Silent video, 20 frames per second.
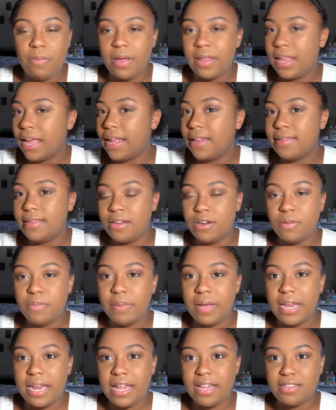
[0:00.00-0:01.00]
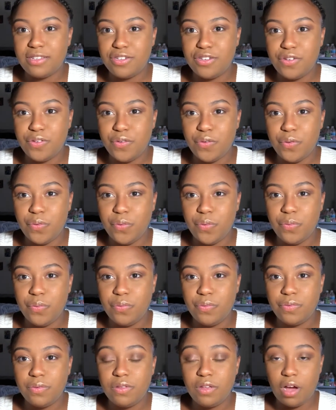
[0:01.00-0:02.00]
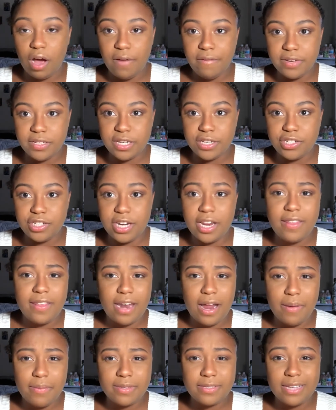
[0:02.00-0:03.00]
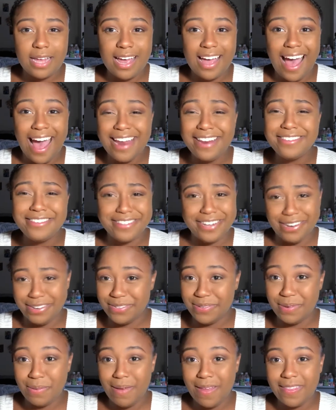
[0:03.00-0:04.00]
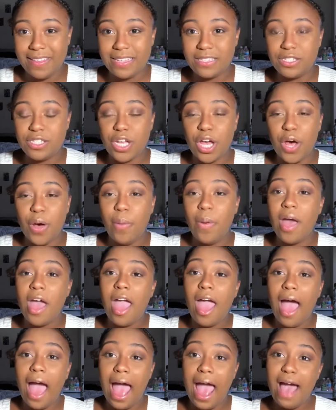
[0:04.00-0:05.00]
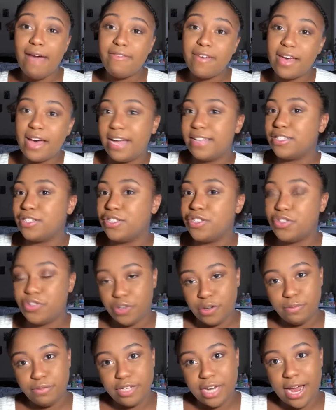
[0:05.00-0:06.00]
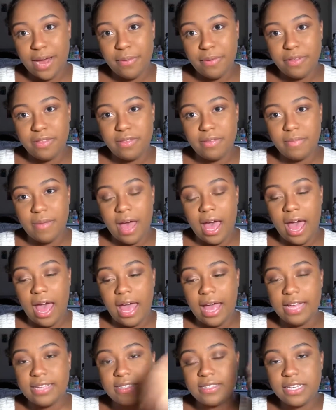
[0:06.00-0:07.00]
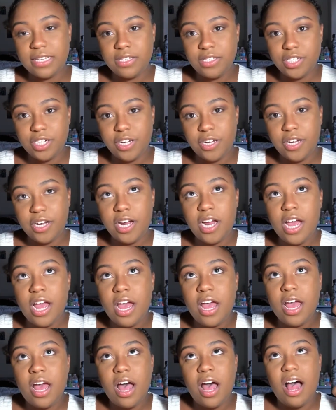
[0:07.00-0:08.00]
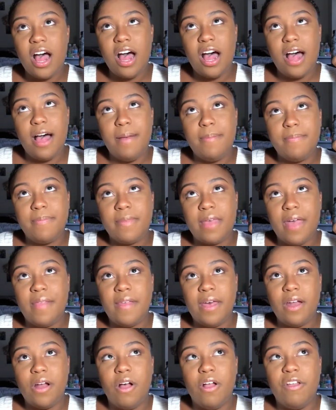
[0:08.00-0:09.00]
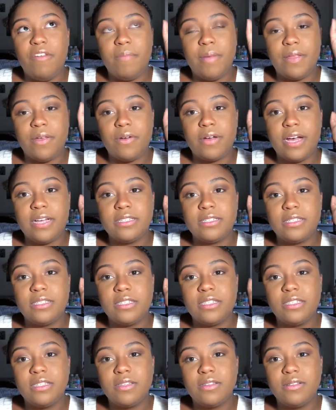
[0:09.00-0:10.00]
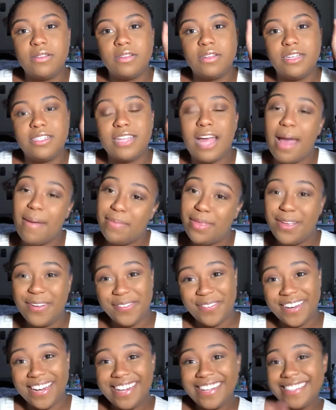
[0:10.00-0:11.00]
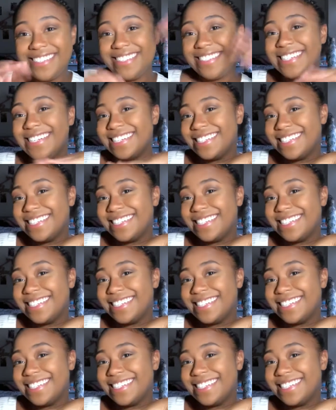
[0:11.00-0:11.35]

went like a little bit into the conversation, and then I was like, I need to tell someone about this. So I have a cousin's group chat with my sister, and then all of my little cousins, because I'm the oldest.